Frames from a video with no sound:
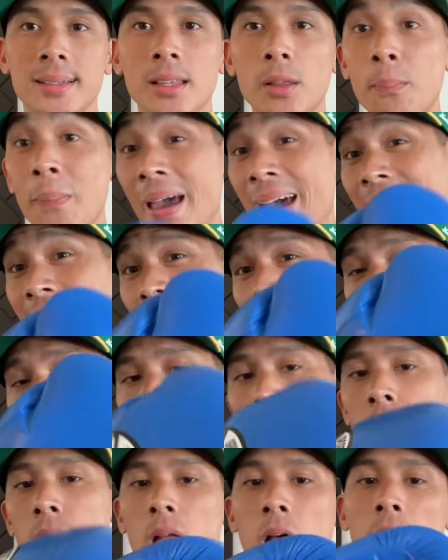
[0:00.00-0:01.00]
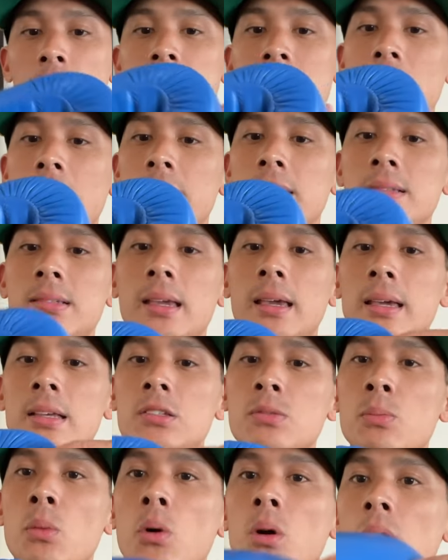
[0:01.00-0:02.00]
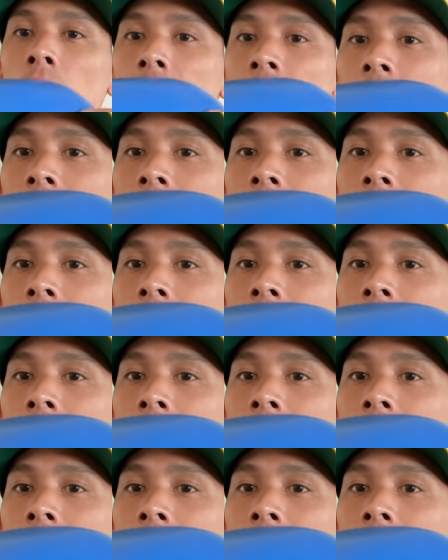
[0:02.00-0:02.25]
the padding on the gloves, I'd say is more on the